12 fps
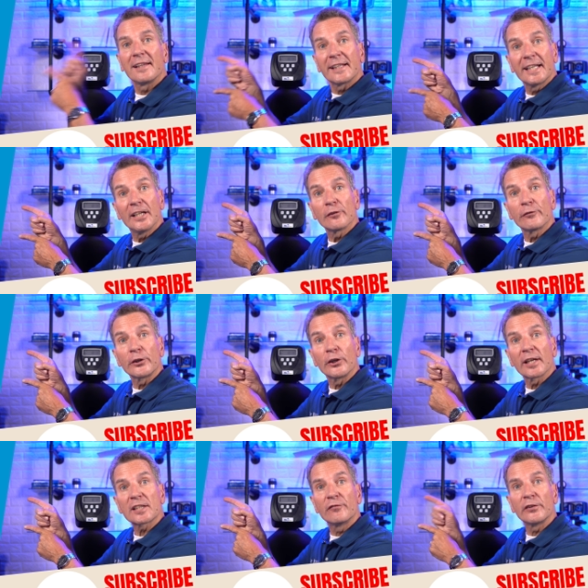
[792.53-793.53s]
Click here for
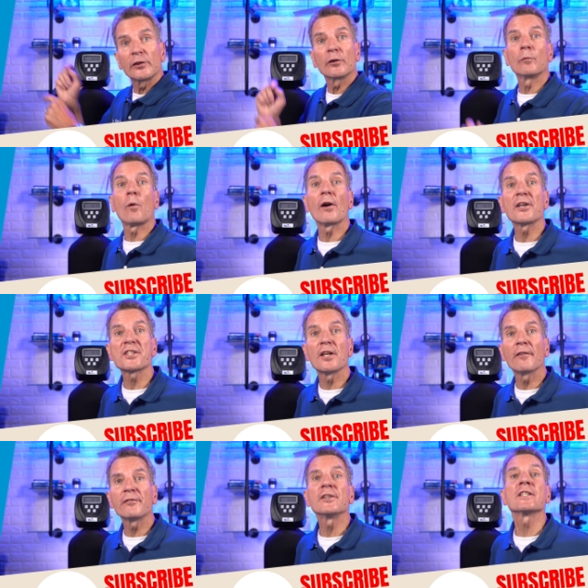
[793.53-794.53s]
your next video on water
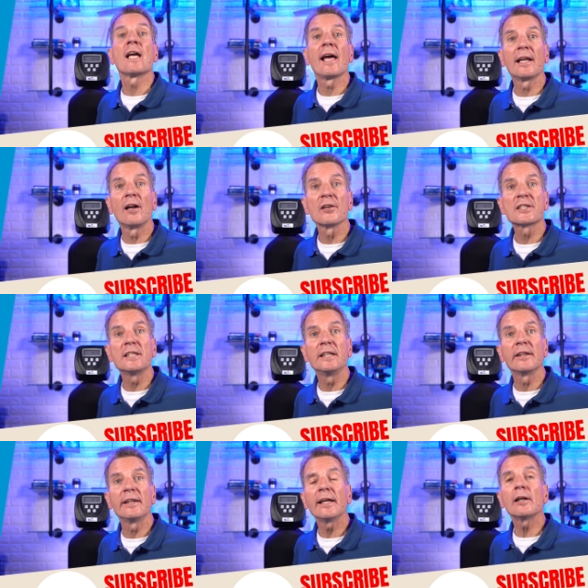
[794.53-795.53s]
softeners, and I'll see
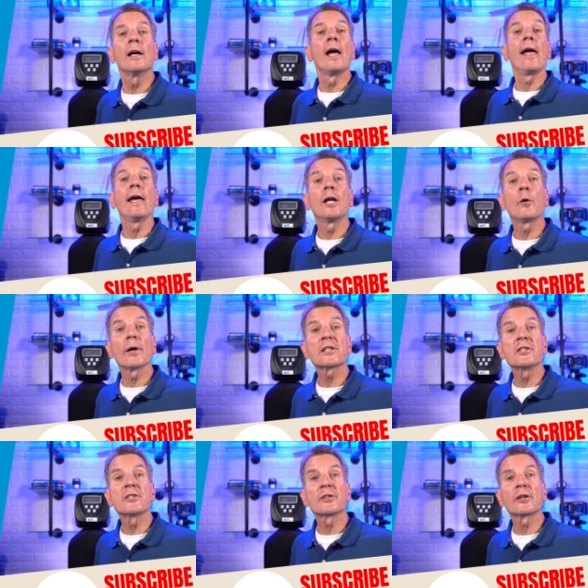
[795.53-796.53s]
you there. Any
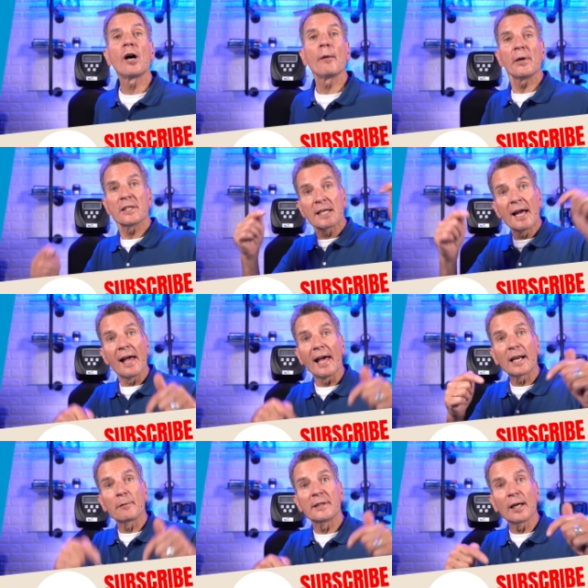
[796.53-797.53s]
questions or comments,
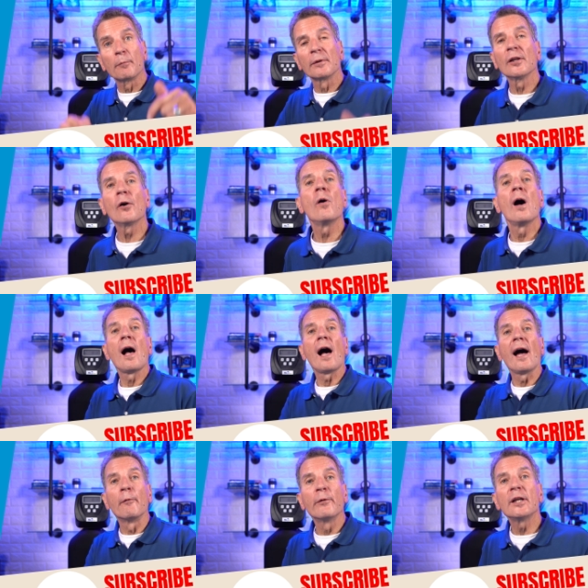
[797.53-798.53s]
add them down below.
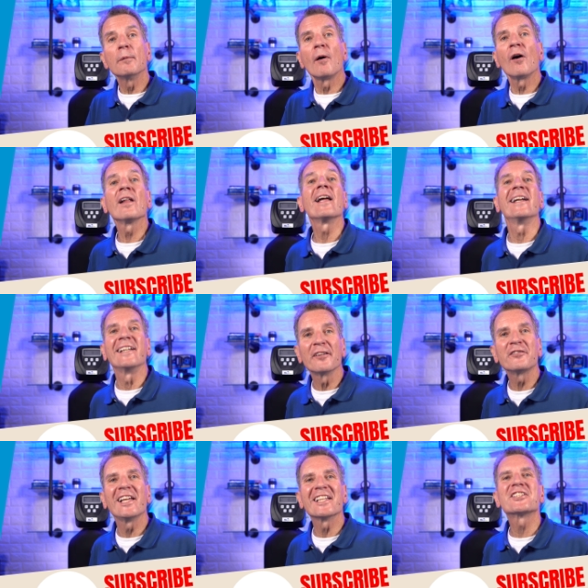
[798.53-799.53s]
I read them all, and I'd
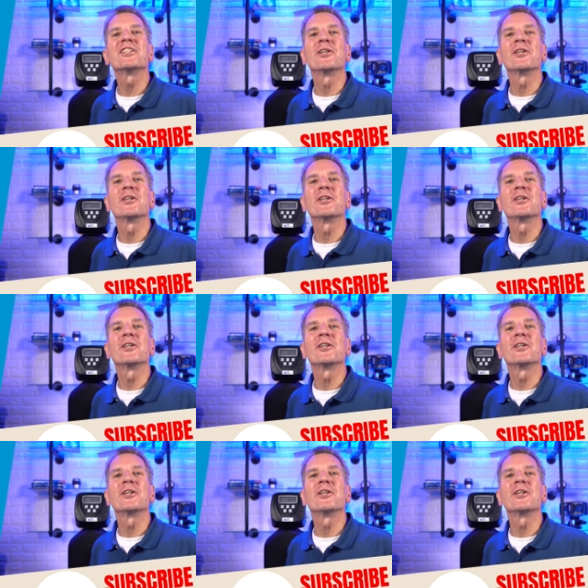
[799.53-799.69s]
love to answer